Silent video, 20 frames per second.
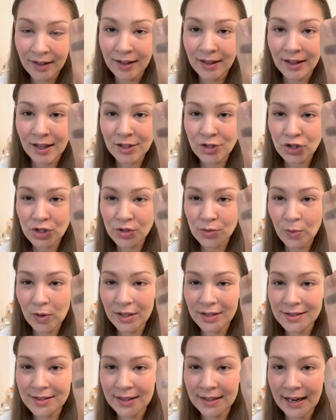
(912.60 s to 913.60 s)
That's just what
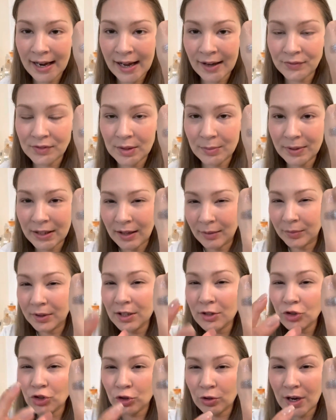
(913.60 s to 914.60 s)
it's gonna have to be. I'm
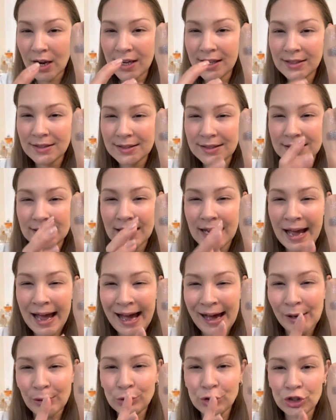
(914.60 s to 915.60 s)
gonna try and see
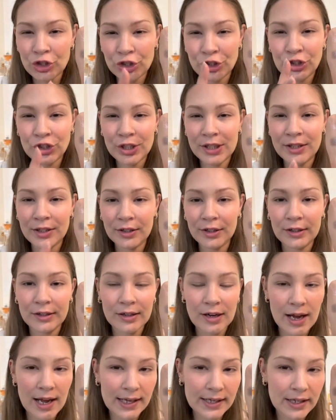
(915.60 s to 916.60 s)
how sheer
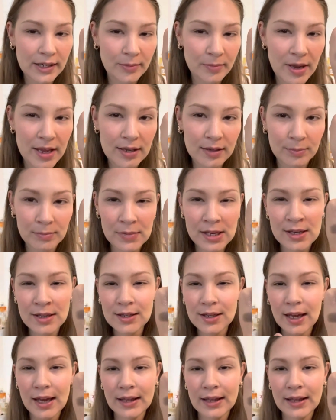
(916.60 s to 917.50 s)
I can make Mink,